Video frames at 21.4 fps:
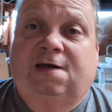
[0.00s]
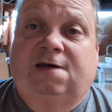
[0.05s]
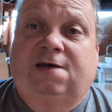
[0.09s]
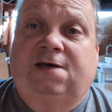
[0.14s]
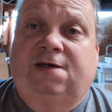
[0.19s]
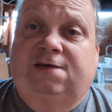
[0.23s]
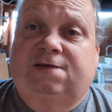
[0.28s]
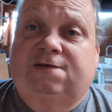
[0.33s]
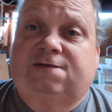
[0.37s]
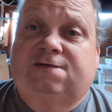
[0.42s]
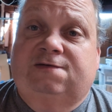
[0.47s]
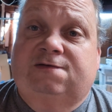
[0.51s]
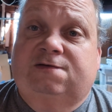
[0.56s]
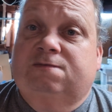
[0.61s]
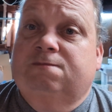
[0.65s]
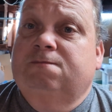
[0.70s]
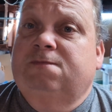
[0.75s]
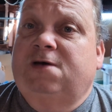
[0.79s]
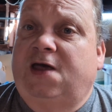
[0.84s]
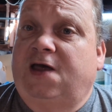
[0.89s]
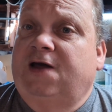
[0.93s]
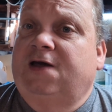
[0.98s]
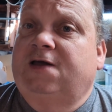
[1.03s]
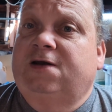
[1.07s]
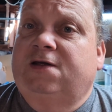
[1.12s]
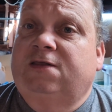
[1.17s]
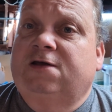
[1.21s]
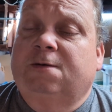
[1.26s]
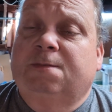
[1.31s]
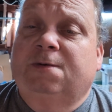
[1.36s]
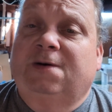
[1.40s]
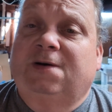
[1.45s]
It's hanging in
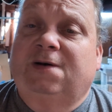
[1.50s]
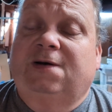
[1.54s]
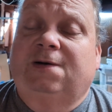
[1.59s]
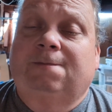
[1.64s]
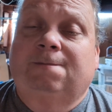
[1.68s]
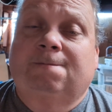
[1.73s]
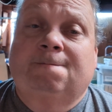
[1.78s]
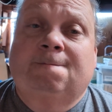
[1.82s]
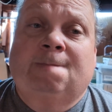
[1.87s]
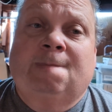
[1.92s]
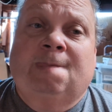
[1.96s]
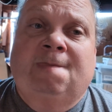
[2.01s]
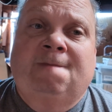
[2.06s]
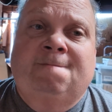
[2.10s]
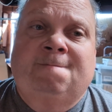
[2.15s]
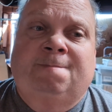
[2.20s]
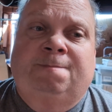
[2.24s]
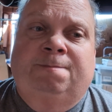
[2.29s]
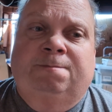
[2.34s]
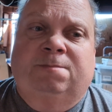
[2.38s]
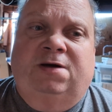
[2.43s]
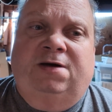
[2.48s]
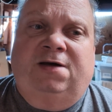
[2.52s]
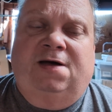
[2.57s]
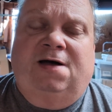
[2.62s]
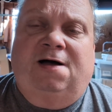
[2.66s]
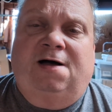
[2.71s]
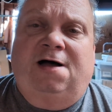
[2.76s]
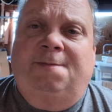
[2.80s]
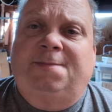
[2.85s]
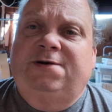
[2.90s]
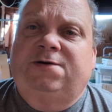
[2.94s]
there pretty good. But
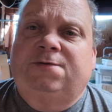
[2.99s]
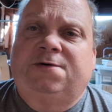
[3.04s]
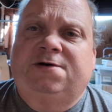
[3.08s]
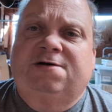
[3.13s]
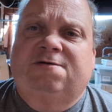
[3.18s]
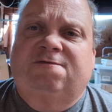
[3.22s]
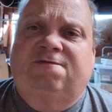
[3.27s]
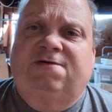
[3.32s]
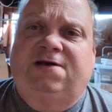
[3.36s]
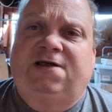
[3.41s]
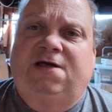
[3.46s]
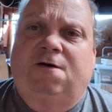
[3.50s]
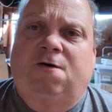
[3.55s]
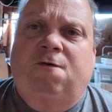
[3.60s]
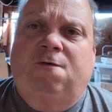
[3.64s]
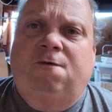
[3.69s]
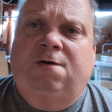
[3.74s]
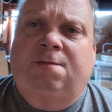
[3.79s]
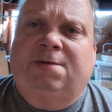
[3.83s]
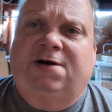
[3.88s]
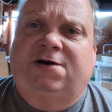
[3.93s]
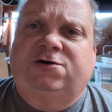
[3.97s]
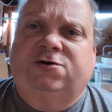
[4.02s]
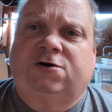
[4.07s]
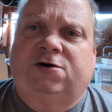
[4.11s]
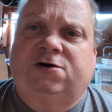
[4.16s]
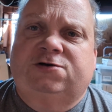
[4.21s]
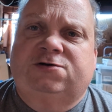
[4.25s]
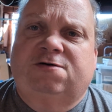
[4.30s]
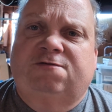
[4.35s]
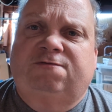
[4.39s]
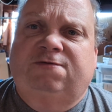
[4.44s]
yeah, I'll be doing a video on my
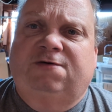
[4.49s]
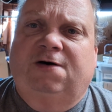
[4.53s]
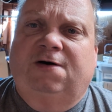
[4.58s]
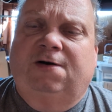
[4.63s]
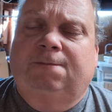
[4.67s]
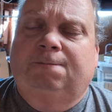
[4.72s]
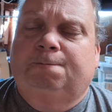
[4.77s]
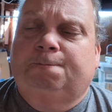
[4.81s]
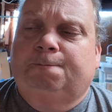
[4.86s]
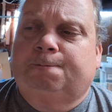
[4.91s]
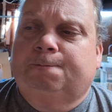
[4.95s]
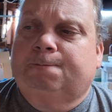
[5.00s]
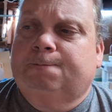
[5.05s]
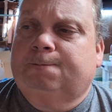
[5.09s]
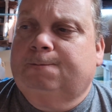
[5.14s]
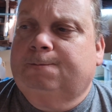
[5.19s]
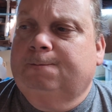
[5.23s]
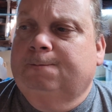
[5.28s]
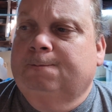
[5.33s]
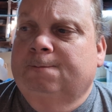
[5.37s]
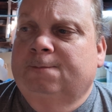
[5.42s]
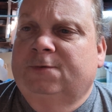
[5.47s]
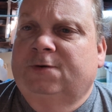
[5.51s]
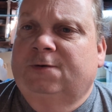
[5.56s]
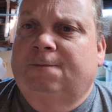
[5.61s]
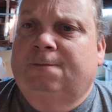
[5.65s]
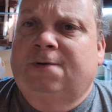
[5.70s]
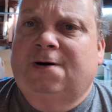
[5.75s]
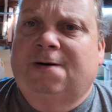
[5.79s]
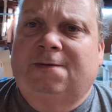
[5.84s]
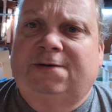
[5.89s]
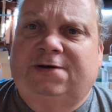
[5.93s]
journey so far,
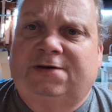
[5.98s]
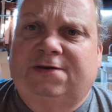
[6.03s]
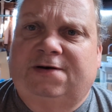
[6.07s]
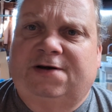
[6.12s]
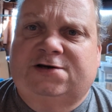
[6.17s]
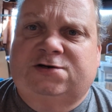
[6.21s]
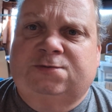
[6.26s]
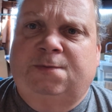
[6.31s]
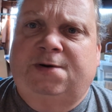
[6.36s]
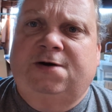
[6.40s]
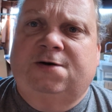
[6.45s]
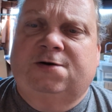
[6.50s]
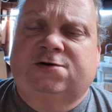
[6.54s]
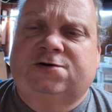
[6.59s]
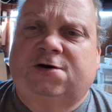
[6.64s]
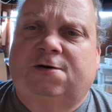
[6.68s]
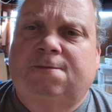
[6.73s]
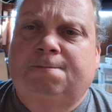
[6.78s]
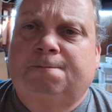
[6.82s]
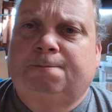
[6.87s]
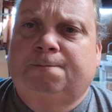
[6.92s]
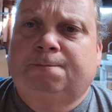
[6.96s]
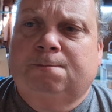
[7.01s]
probably in the next week or so.